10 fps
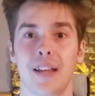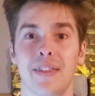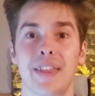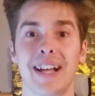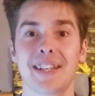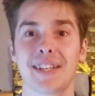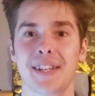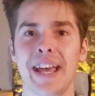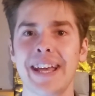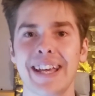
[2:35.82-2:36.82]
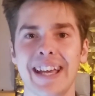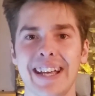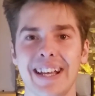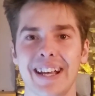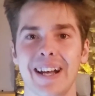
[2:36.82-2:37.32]
that's
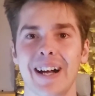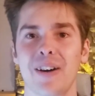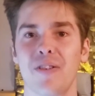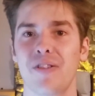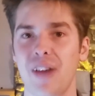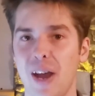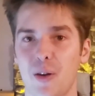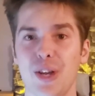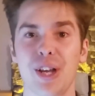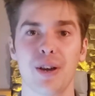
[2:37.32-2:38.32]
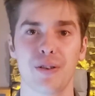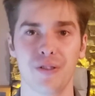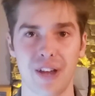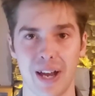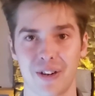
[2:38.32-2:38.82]
taking a very,
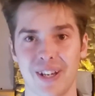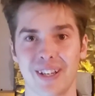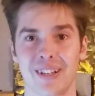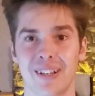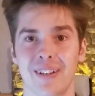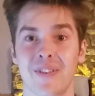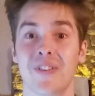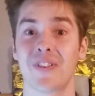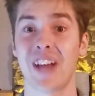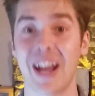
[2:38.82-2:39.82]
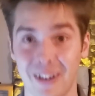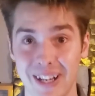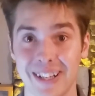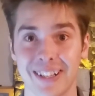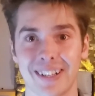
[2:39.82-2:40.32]
very,
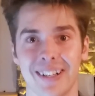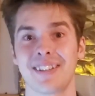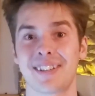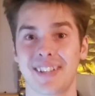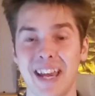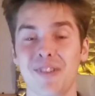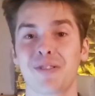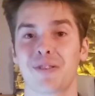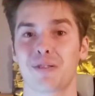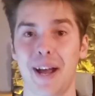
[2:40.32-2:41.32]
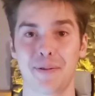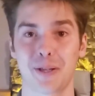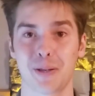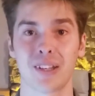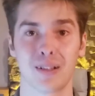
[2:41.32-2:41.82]
very safe route.
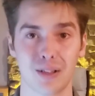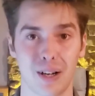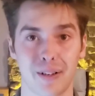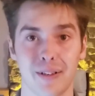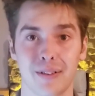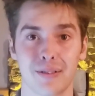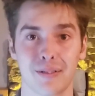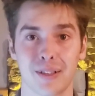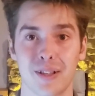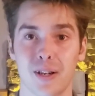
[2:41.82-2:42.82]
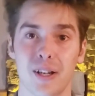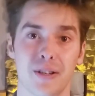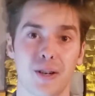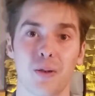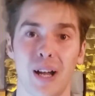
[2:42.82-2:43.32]
Look,
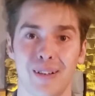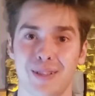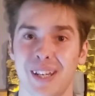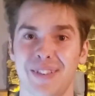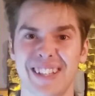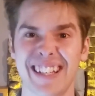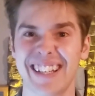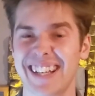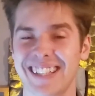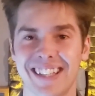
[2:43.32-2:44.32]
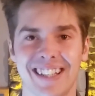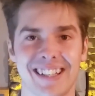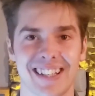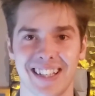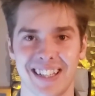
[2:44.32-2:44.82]
you're what, 17, 18,
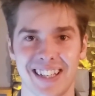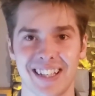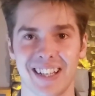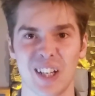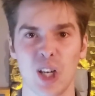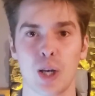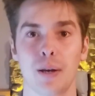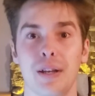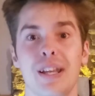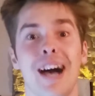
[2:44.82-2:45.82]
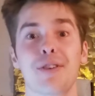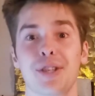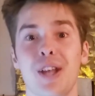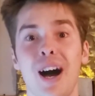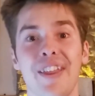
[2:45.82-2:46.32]
19? Now's
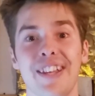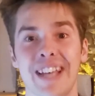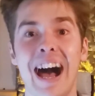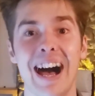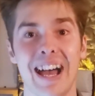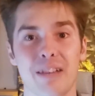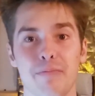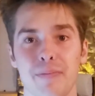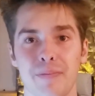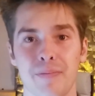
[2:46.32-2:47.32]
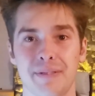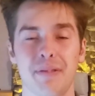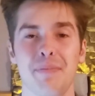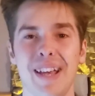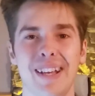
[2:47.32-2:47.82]
not the time to be
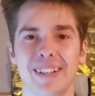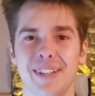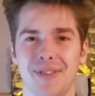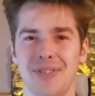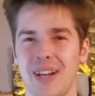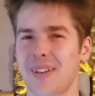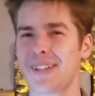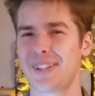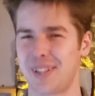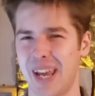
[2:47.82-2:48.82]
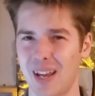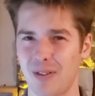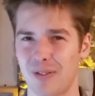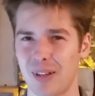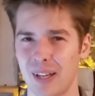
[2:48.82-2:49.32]
making these very safe,
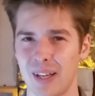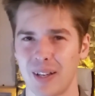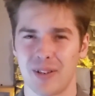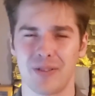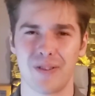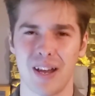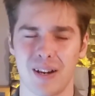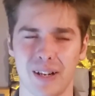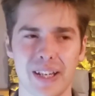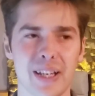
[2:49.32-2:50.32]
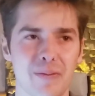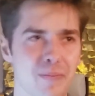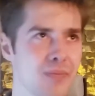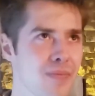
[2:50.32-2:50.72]
very